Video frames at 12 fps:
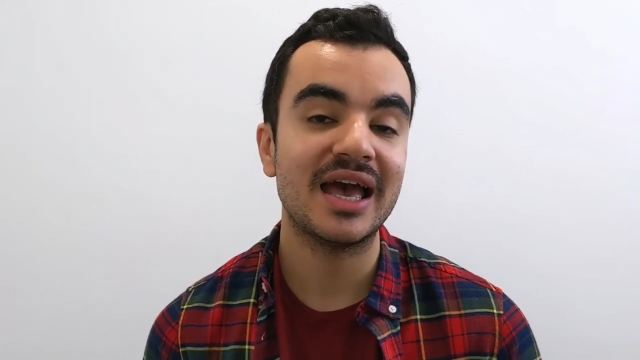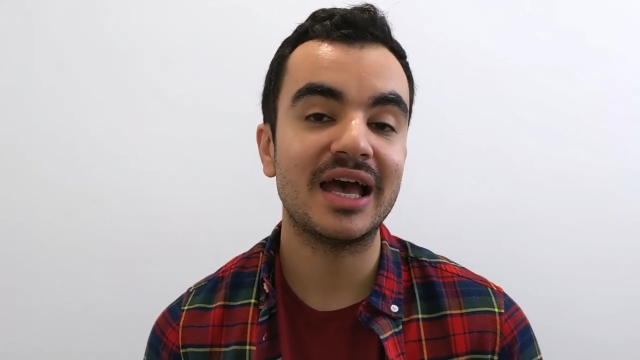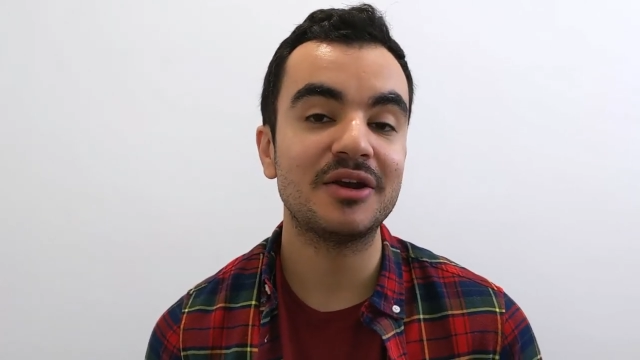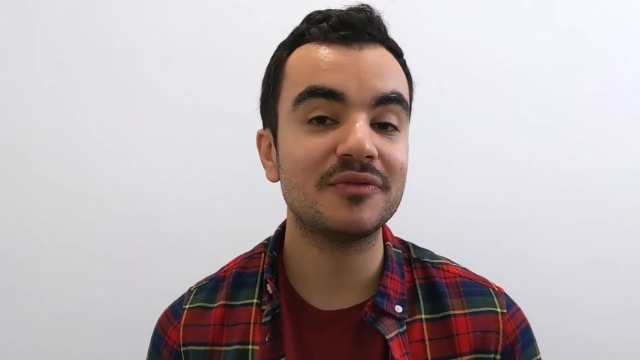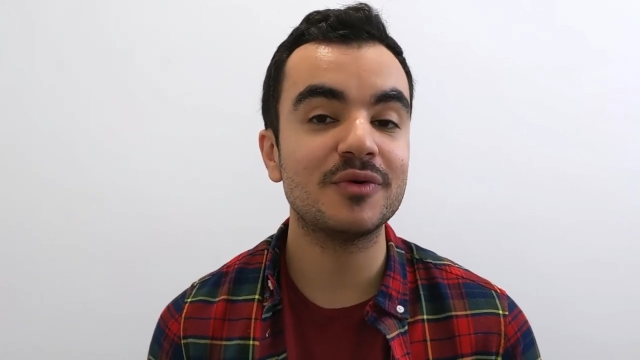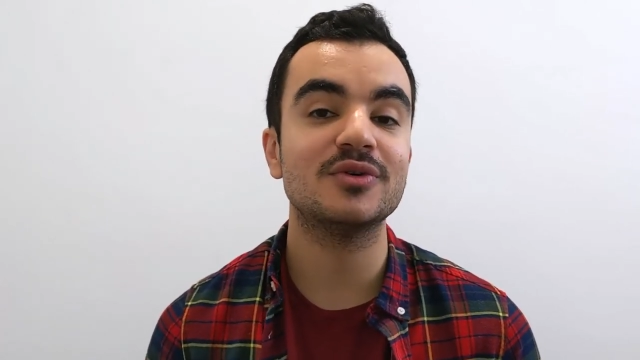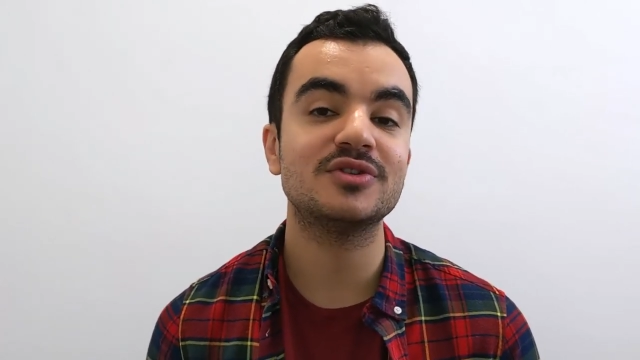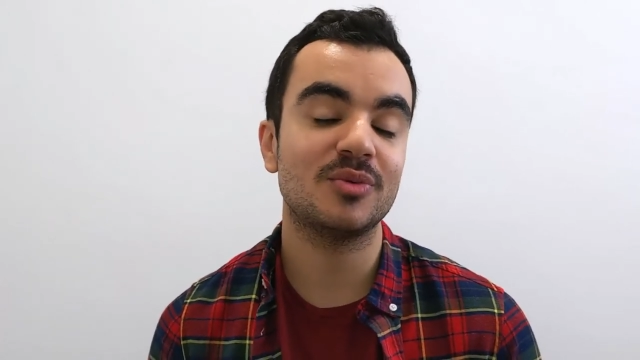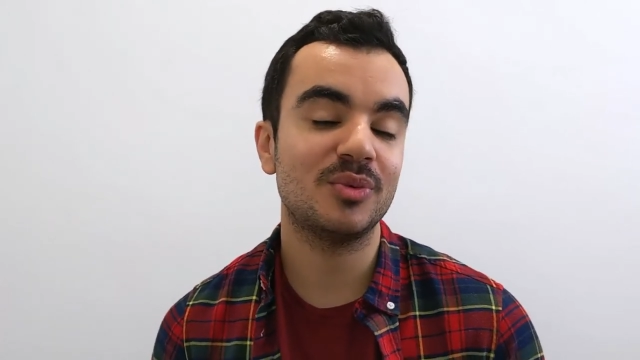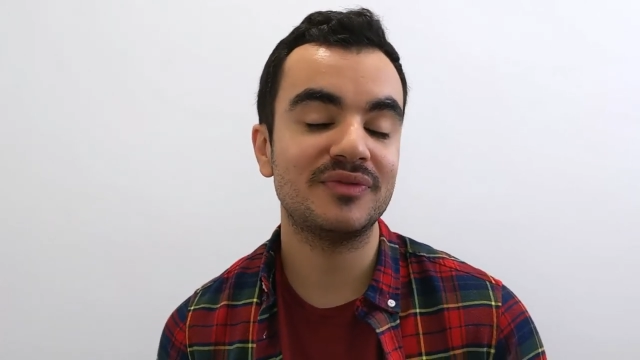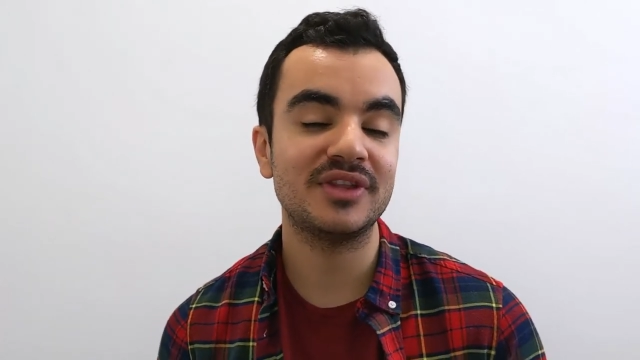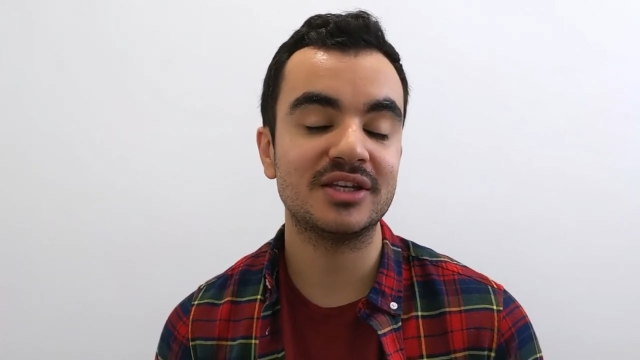And of course,
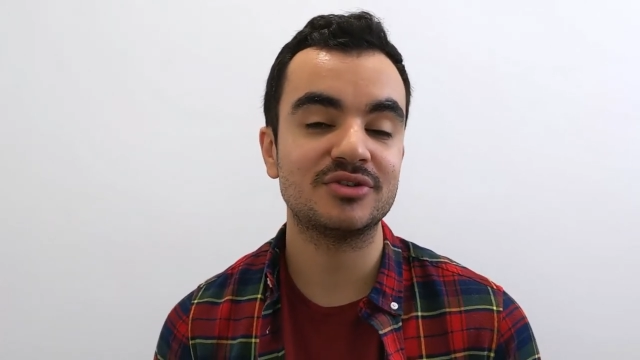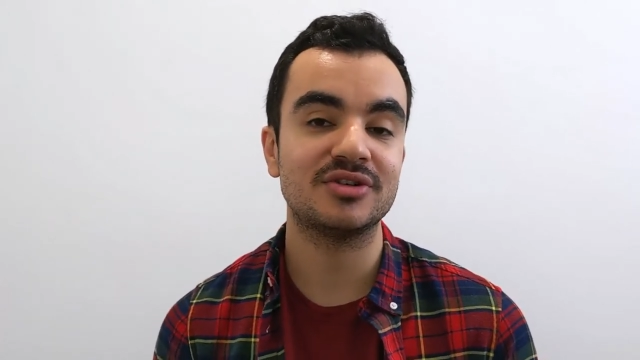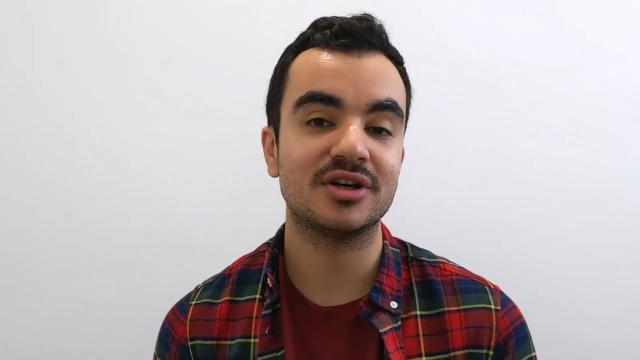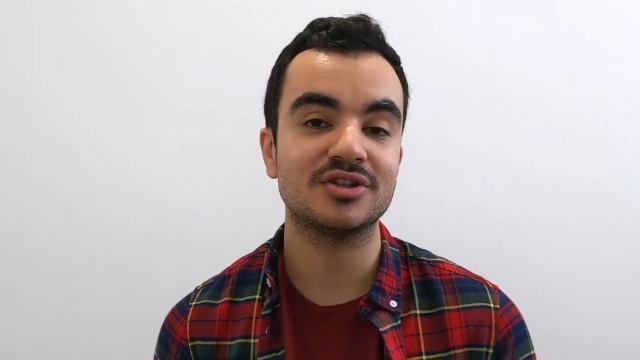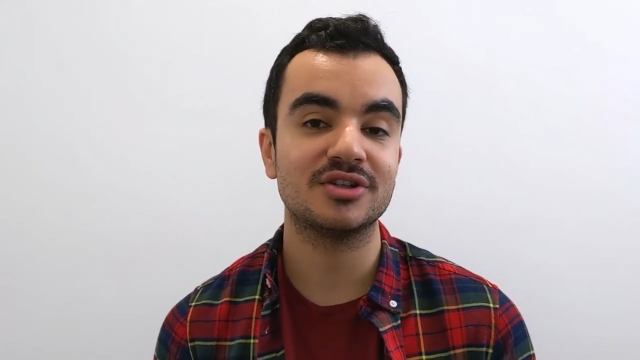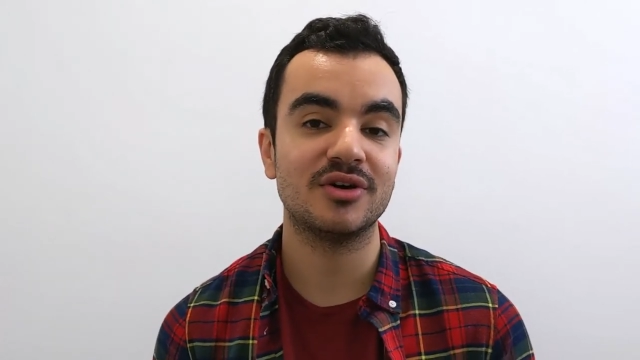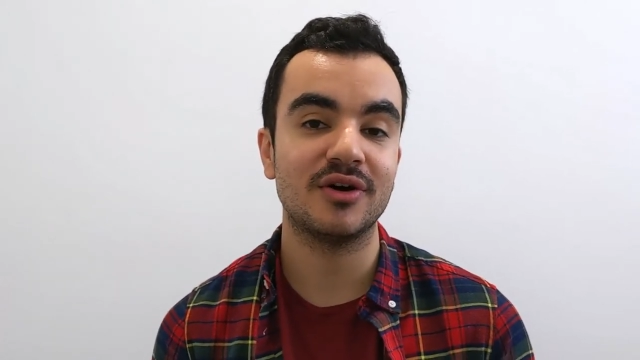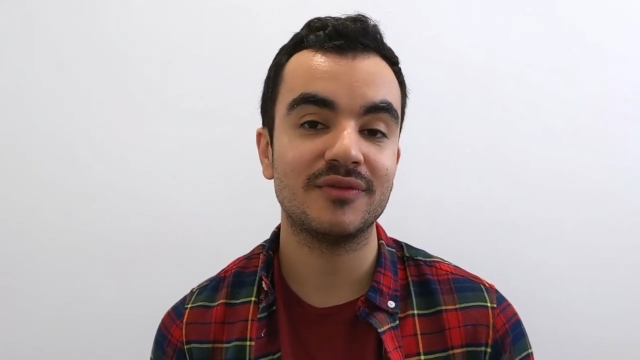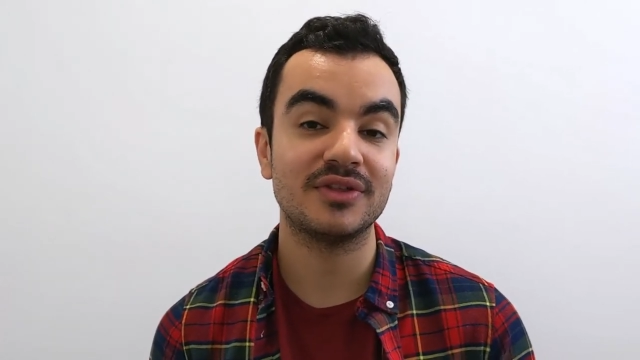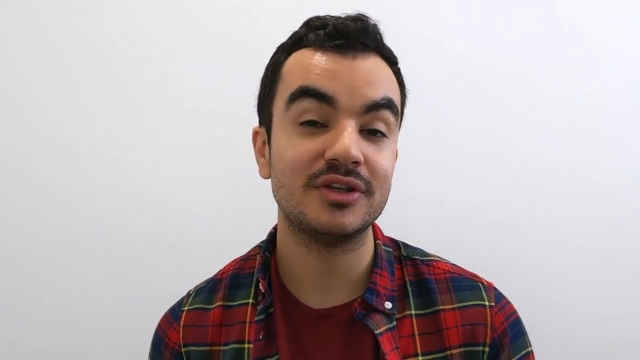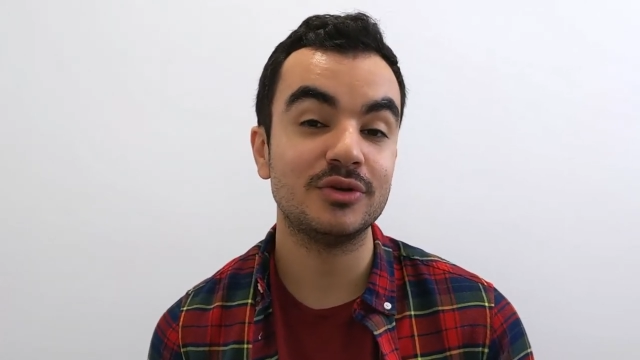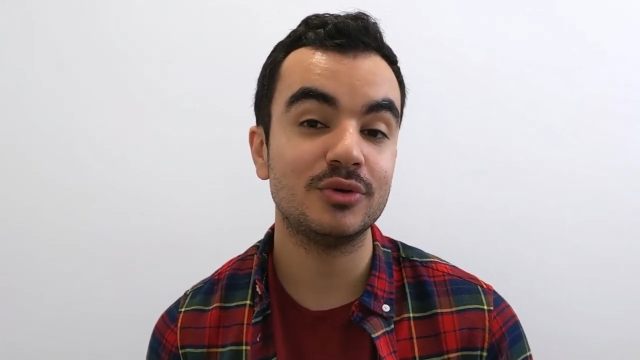with the introduction of
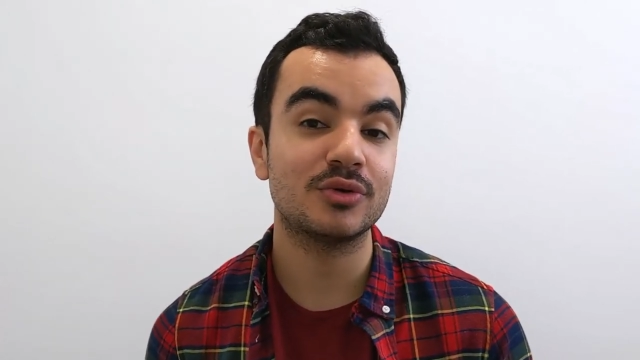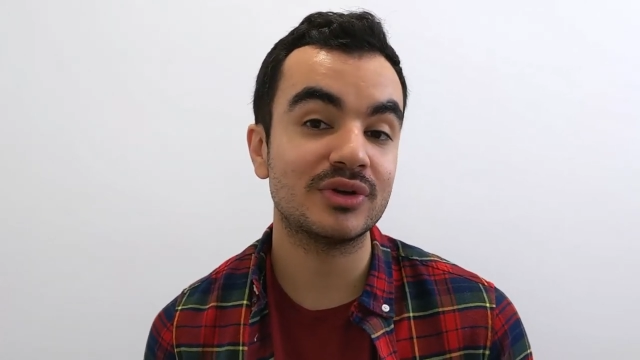the new